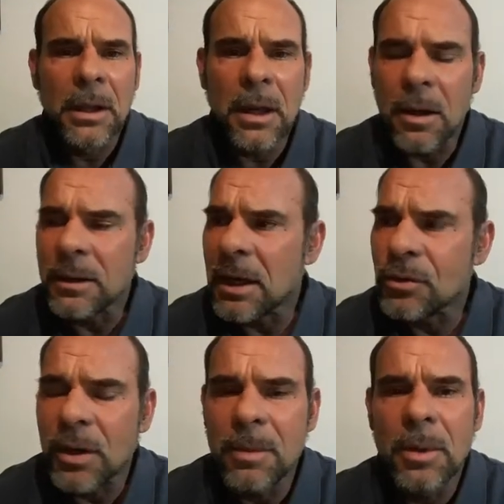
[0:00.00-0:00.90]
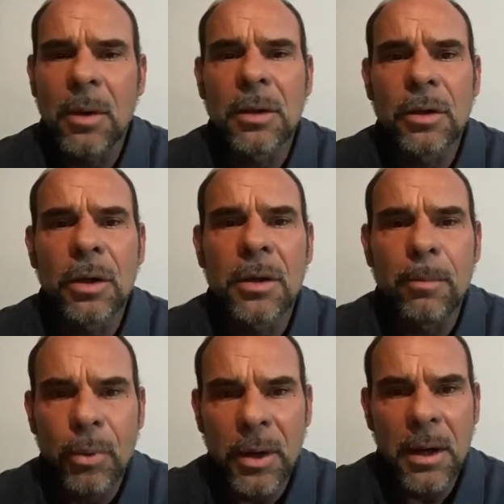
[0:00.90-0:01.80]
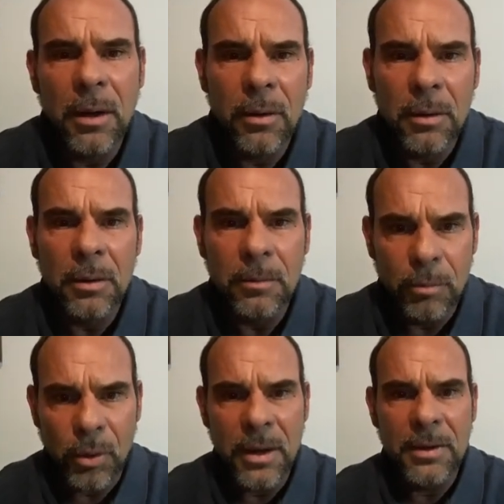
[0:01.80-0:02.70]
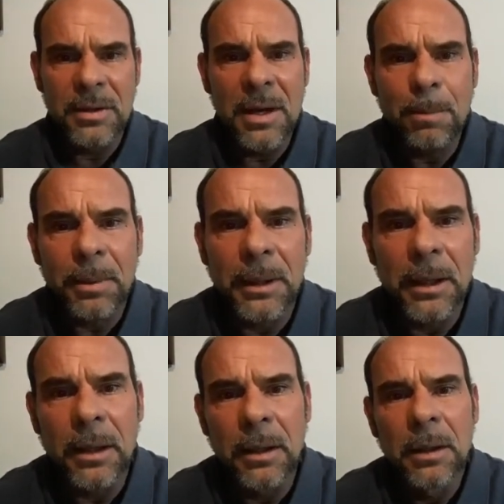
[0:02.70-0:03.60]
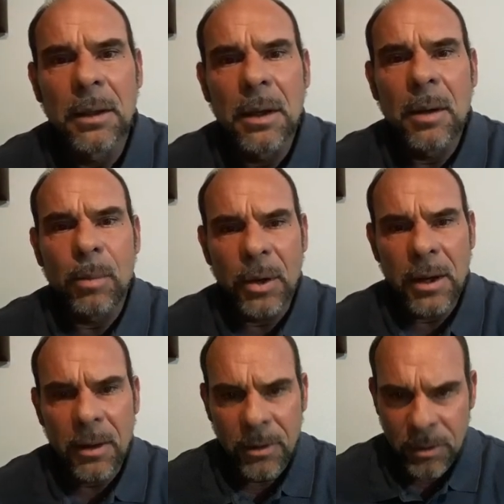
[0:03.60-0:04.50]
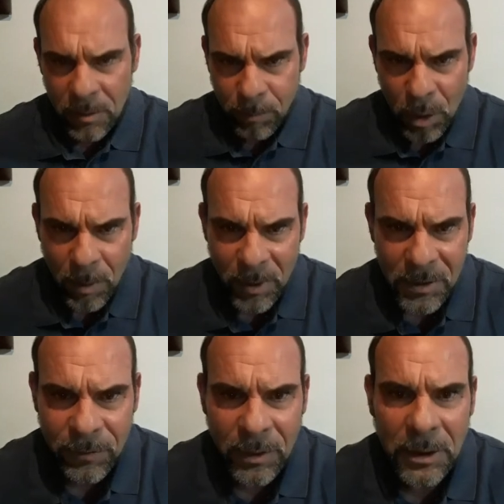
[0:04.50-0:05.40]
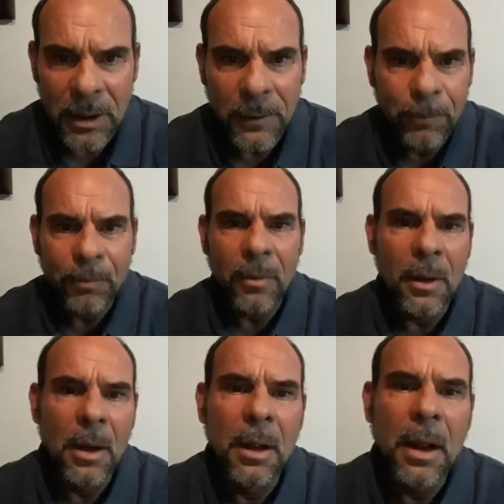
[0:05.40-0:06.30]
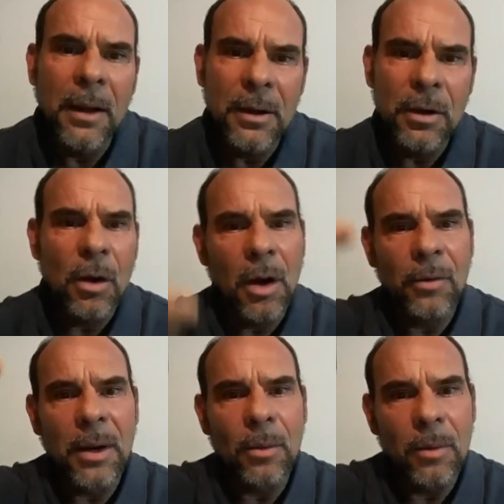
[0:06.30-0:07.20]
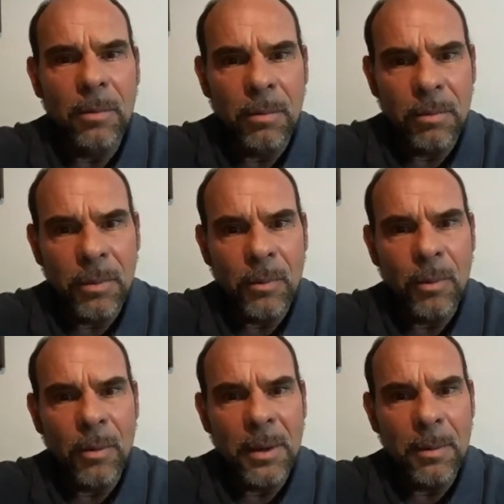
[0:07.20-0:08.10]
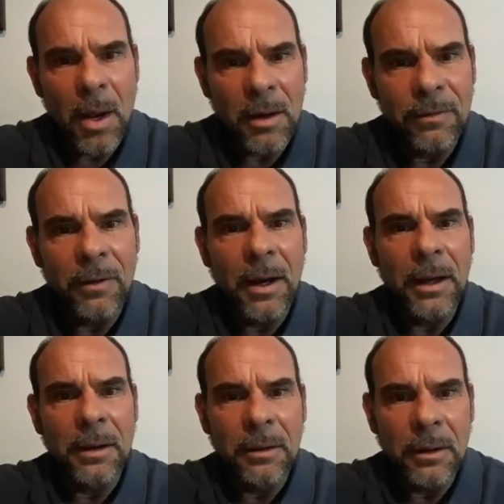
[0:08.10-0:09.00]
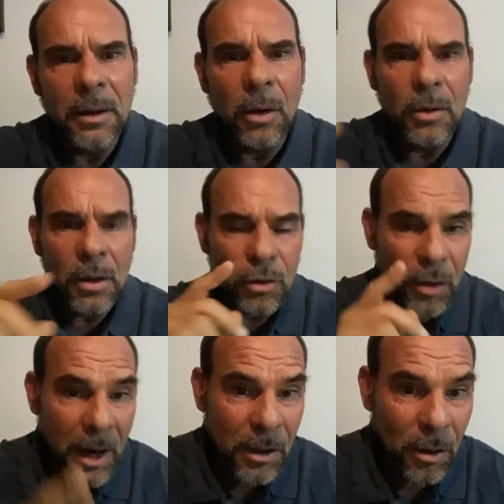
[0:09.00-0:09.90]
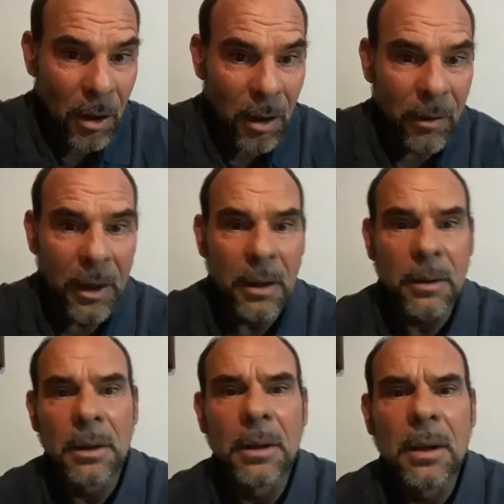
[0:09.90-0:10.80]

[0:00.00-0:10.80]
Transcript: Get on that treadmill and learn to breathe. Breathe deeply. Breathe purposefully. And then your heart rate will be modified. You can track your heart rate.